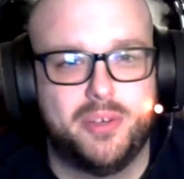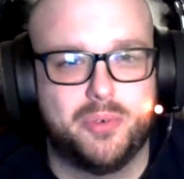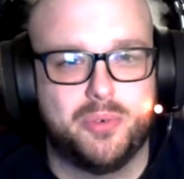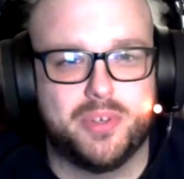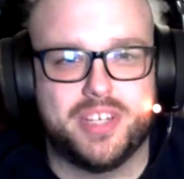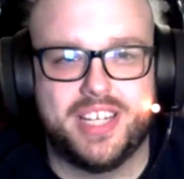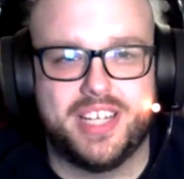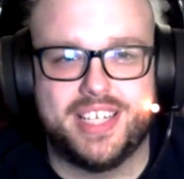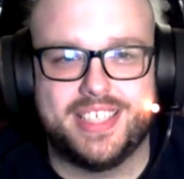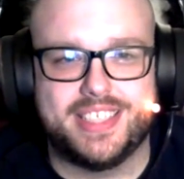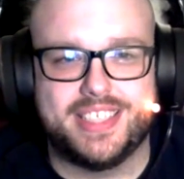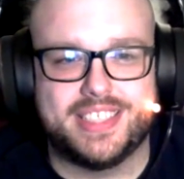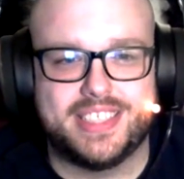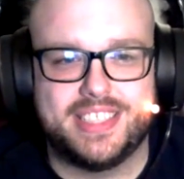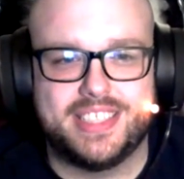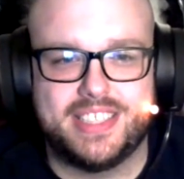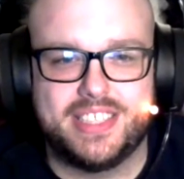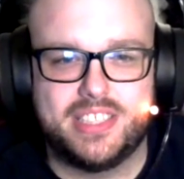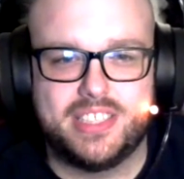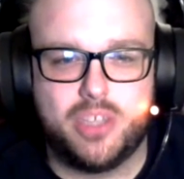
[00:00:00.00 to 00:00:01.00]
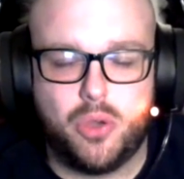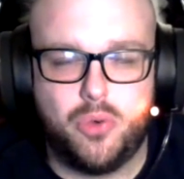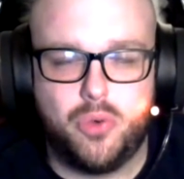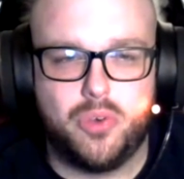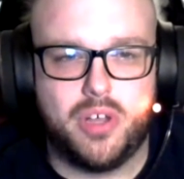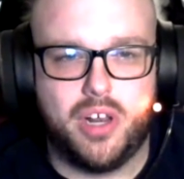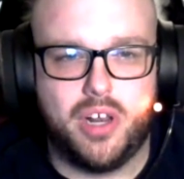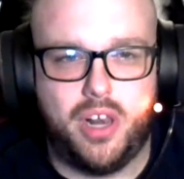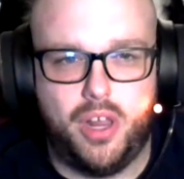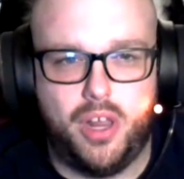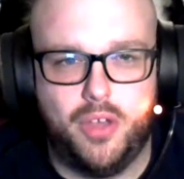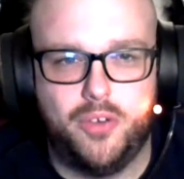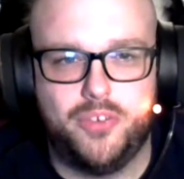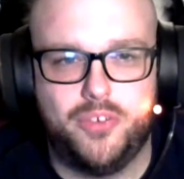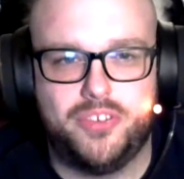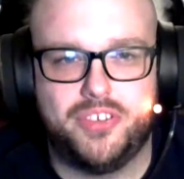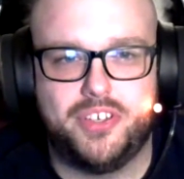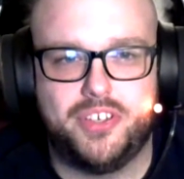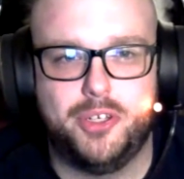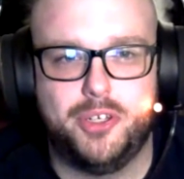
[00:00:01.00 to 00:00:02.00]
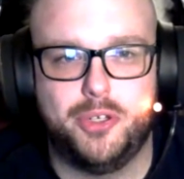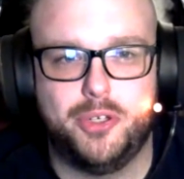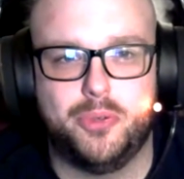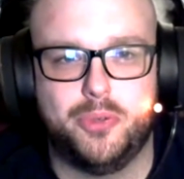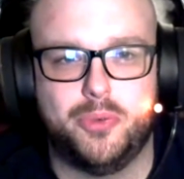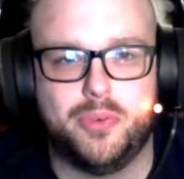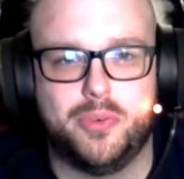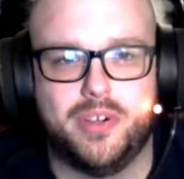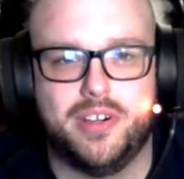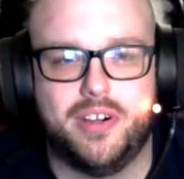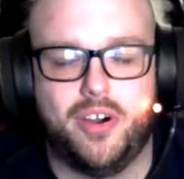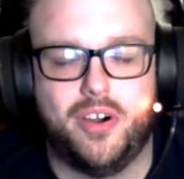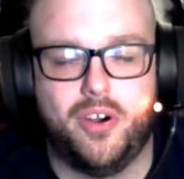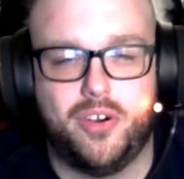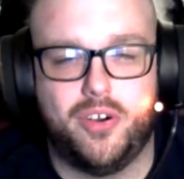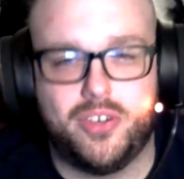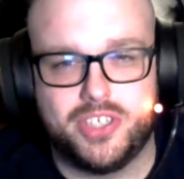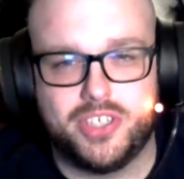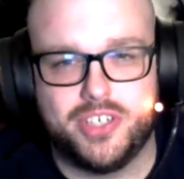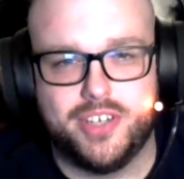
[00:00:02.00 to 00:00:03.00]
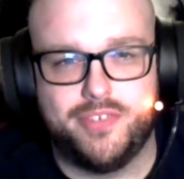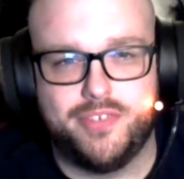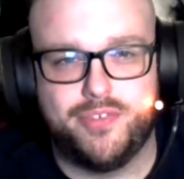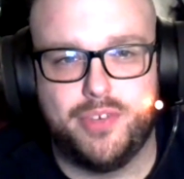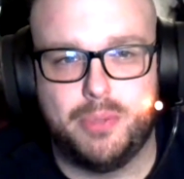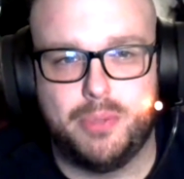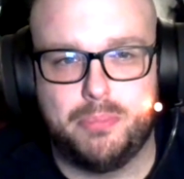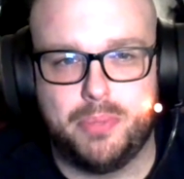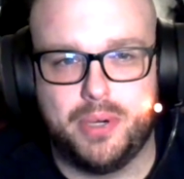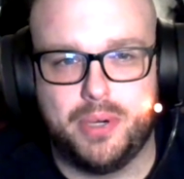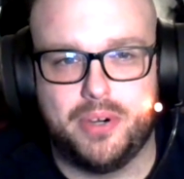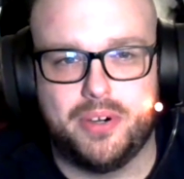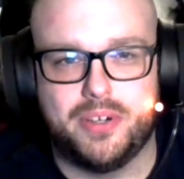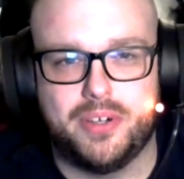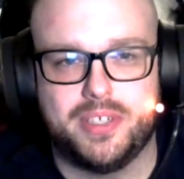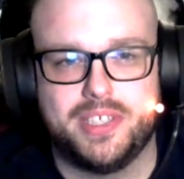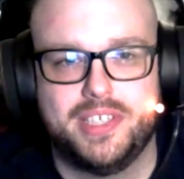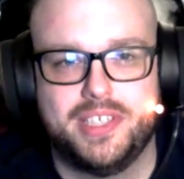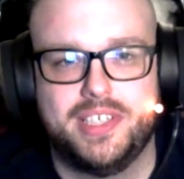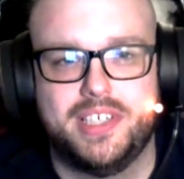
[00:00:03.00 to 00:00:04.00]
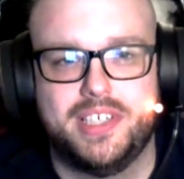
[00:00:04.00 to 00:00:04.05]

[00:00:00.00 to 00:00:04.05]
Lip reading: We're getting so close to alternate football